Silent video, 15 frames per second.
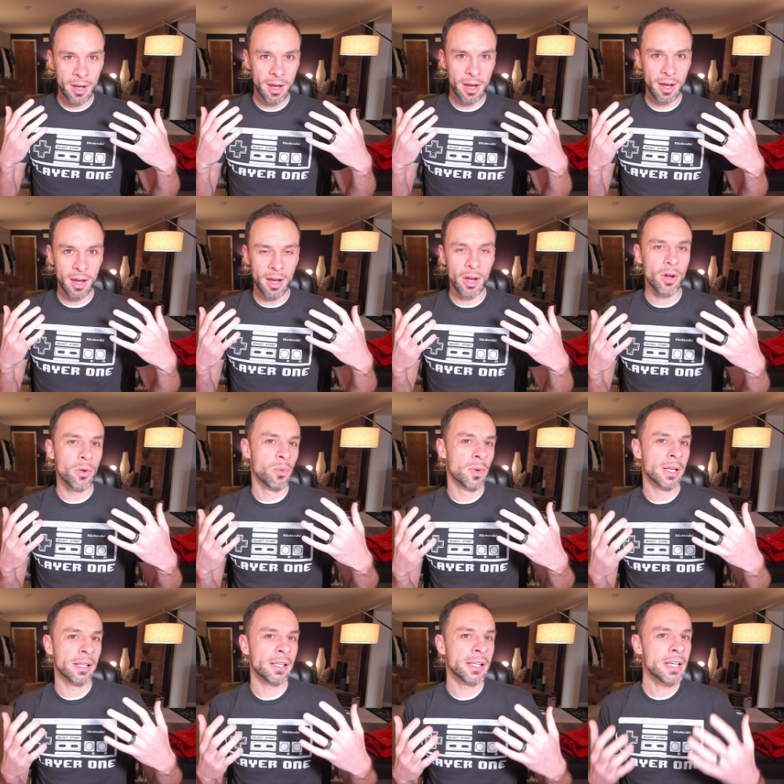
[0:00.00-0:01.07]
uh,
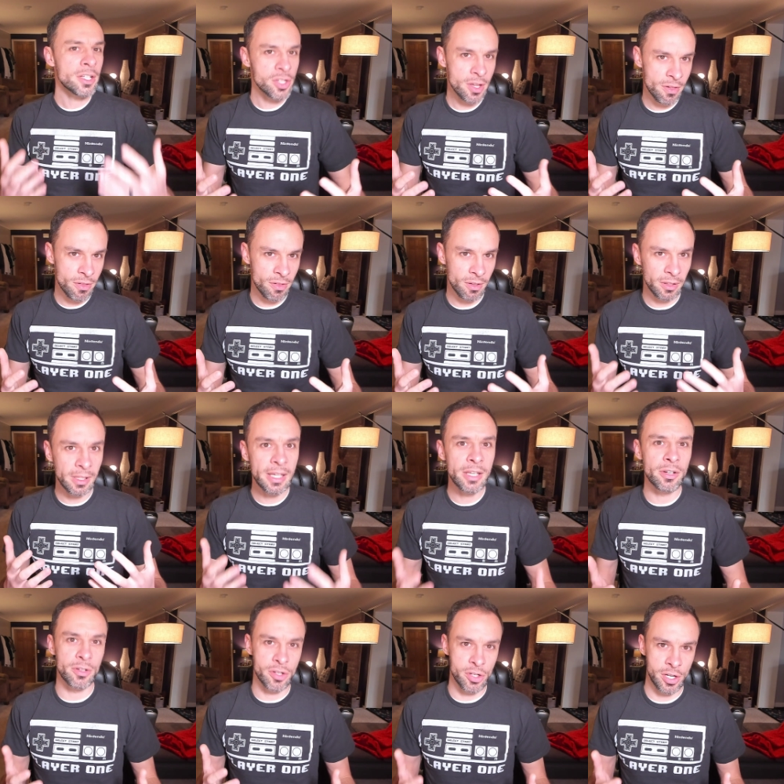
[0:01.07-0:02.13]
religious
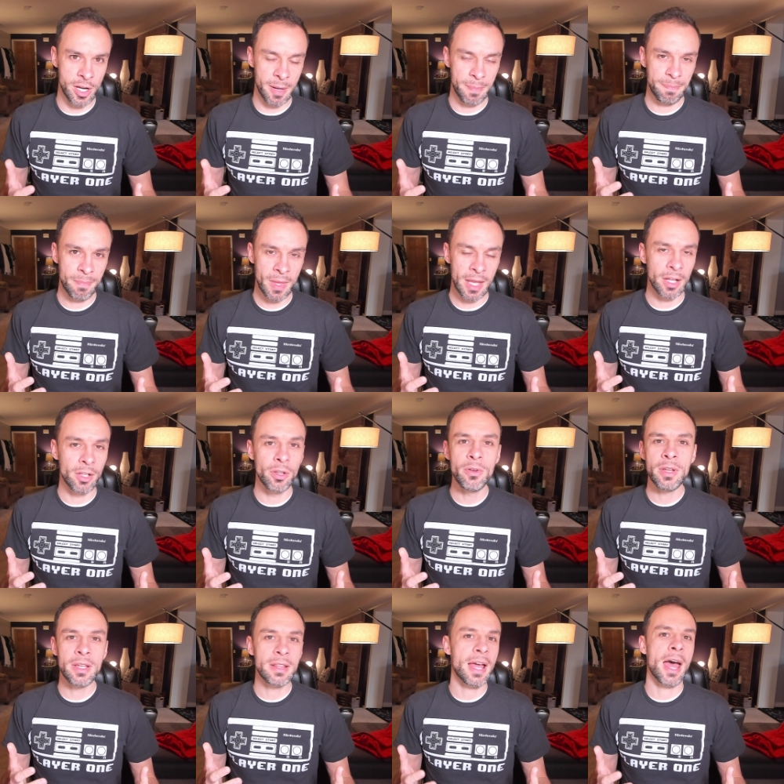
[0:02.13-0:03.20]
leadership,
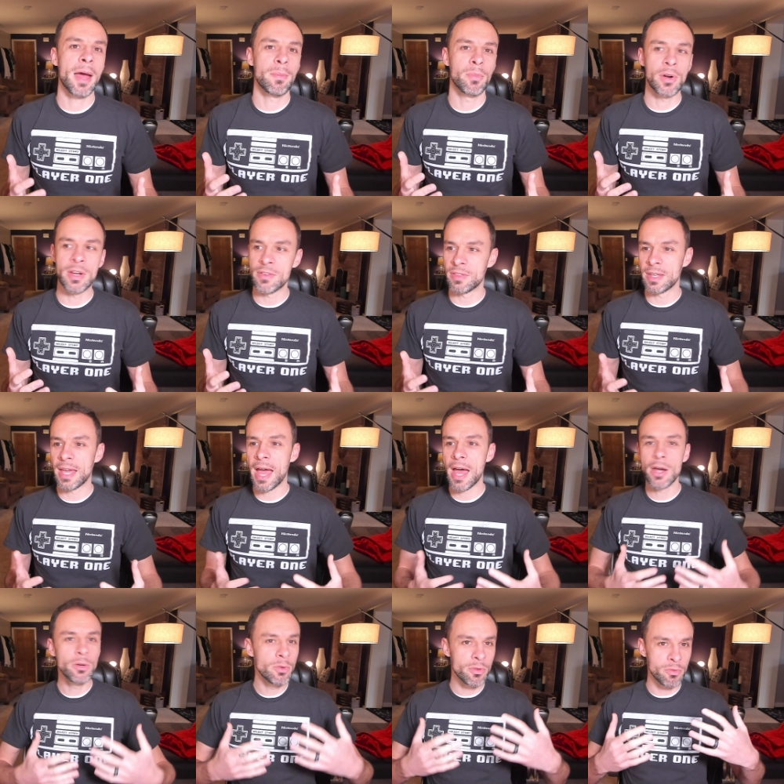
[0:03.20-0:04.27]
including the high priest, the guy
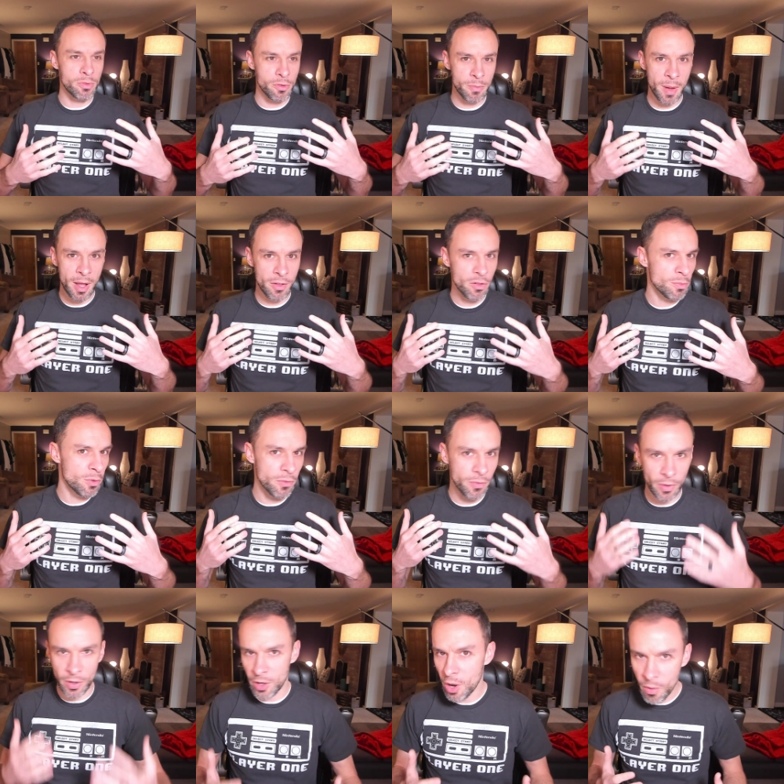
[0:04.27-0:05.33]
who was responsible
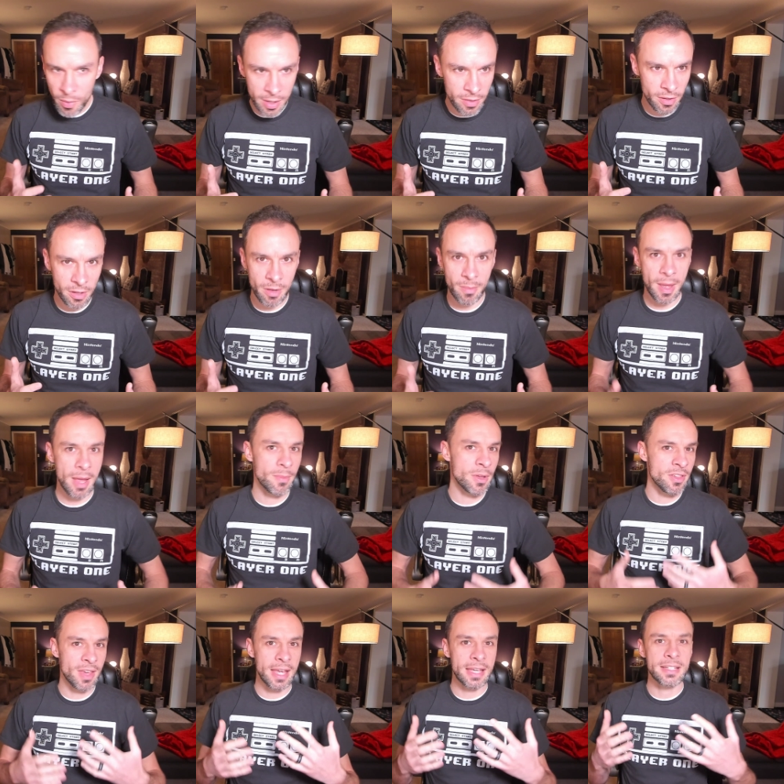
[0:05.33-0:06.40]
for knowing the
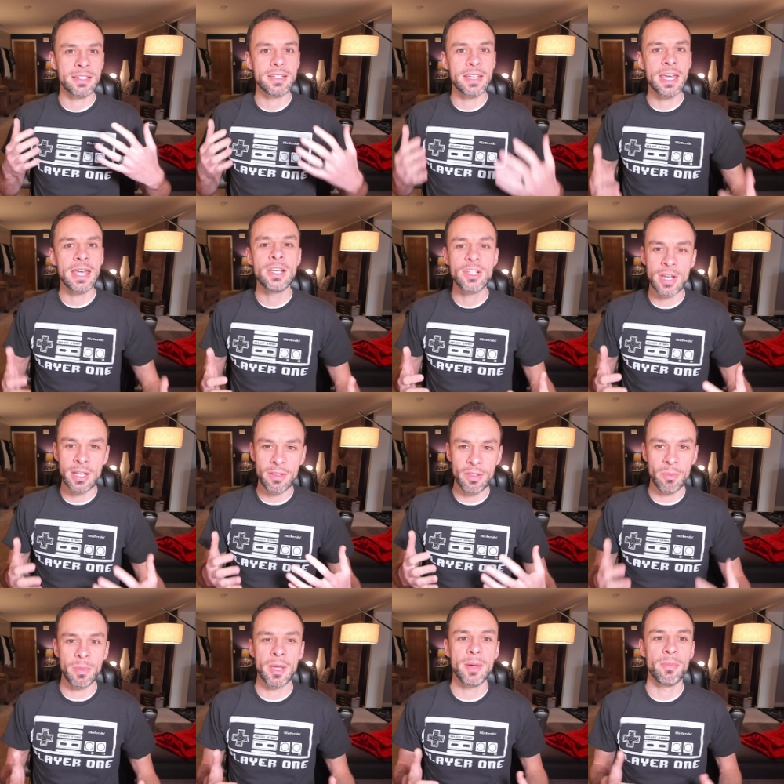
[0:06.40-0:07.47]
commandments and teaching the
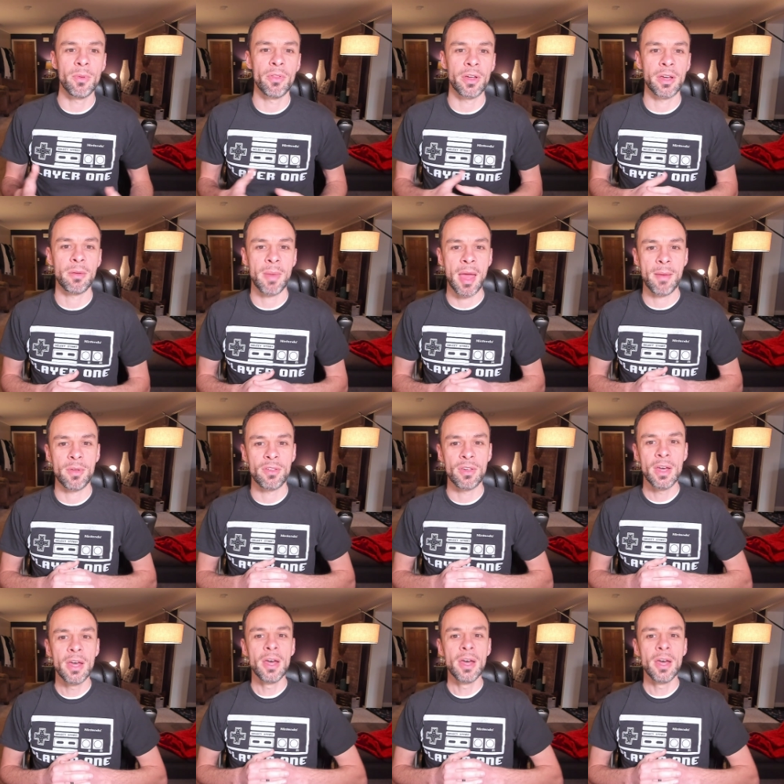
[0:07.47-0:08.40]
people the commandments,